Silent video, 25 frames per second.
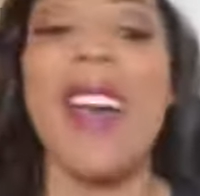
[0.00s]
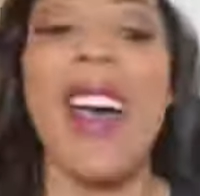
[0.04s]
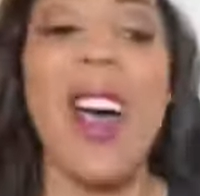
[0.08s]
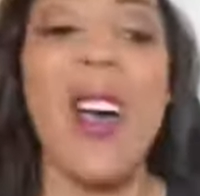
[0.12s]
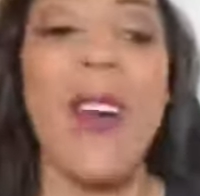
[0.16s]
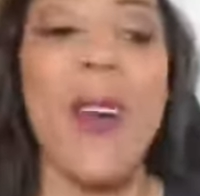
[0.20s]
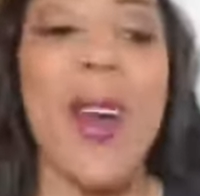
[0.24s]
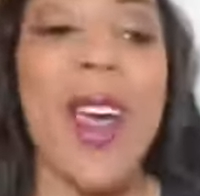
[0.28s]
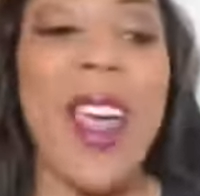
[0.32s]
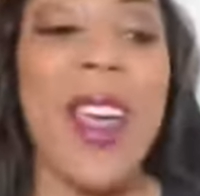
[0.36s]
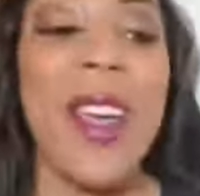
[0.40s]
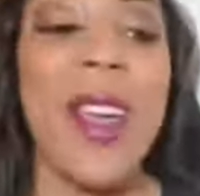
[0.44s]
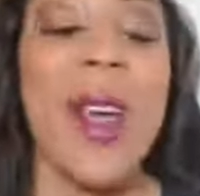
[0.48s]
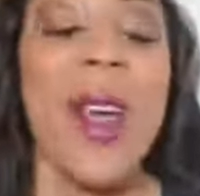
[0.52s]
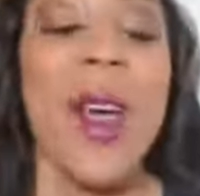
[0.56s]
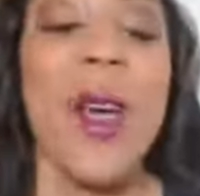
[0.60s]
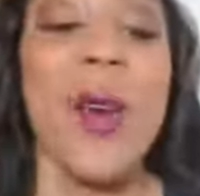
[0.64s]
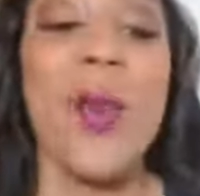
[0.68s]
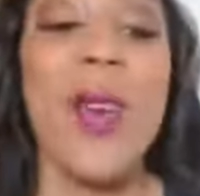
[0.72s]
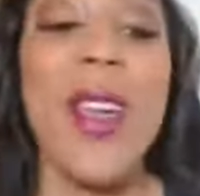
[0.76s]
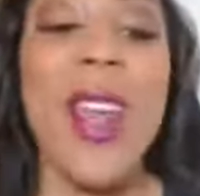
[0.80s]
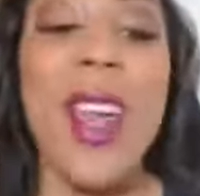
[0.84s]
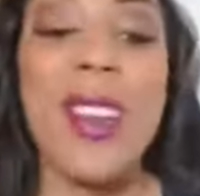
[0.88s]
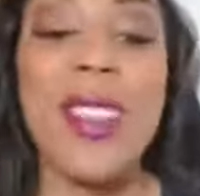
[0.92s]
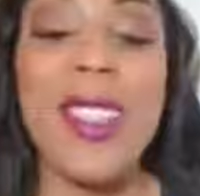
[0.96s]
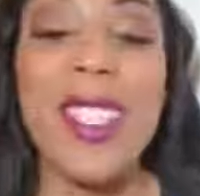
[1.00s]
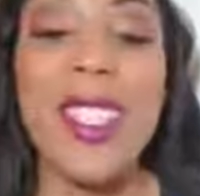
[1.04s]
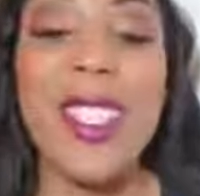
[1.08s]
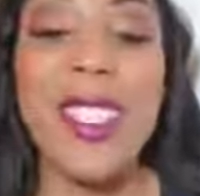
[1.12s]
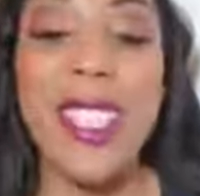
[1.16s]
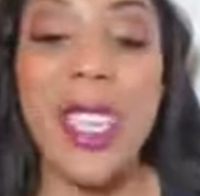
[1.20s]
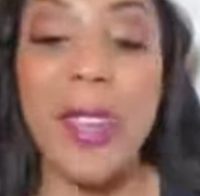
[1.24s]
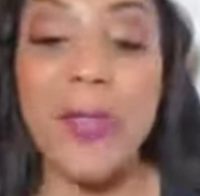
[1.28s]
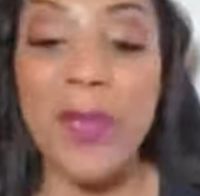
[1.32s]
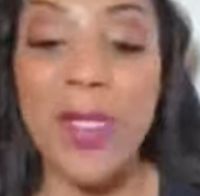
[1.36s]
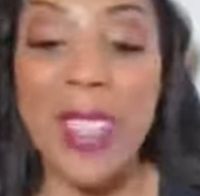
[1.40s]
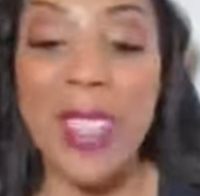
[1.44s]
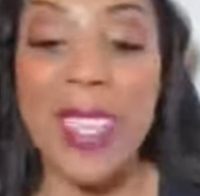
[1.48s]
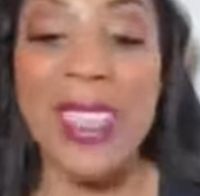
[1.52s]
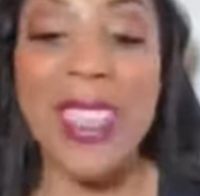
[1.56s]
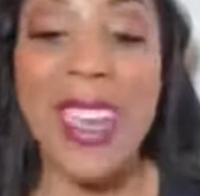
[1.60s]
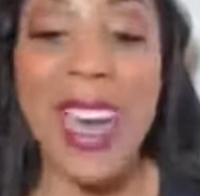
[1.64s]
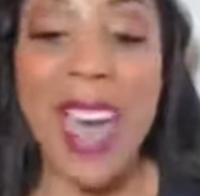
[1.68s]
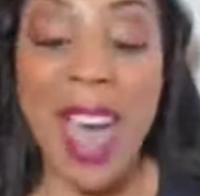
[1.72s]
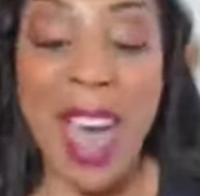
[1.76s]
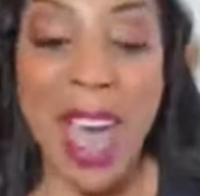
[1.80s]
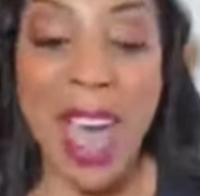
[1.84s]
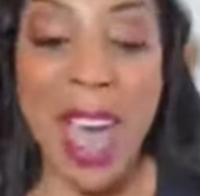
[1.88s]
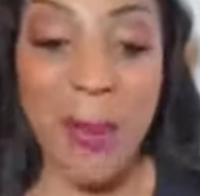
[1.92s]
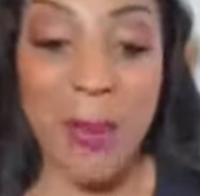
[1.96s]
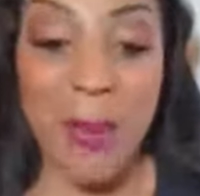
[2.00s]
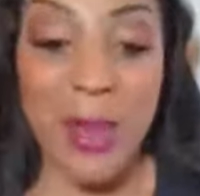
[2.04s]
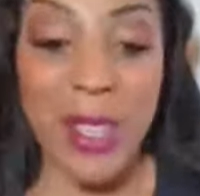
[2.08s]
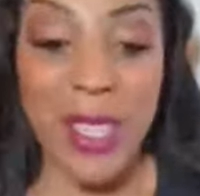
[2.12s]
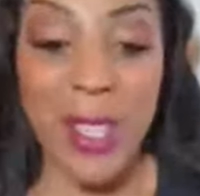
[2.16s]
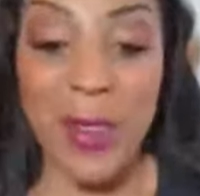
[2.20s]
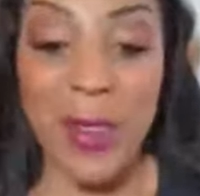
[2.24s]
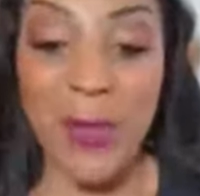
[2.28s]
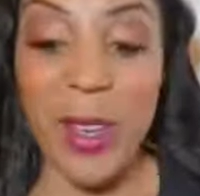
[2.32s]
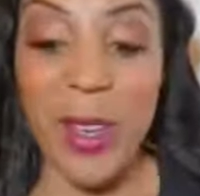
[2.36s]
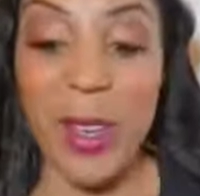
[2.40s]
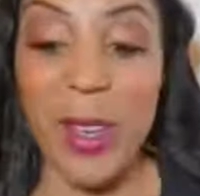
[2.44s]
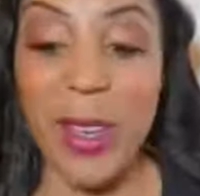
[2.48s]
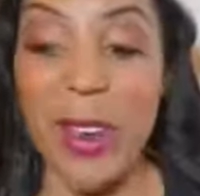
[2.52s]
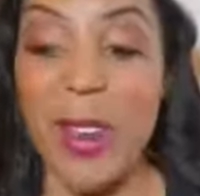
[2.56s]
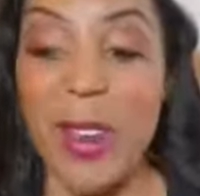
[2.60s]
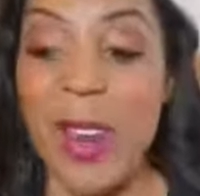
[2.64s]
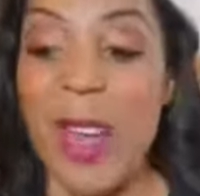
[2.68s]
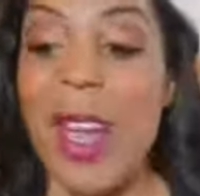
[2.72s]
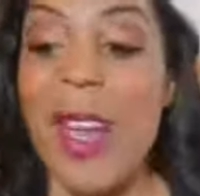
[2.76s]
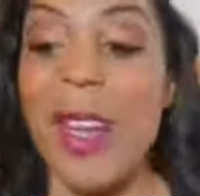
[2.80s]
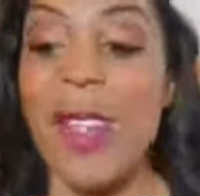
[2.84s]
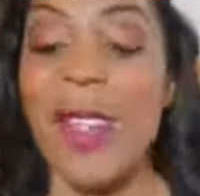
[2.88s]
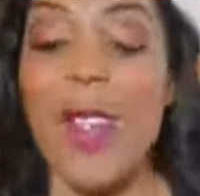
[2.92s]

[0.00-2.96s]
All right, we are shifting the atmosphere.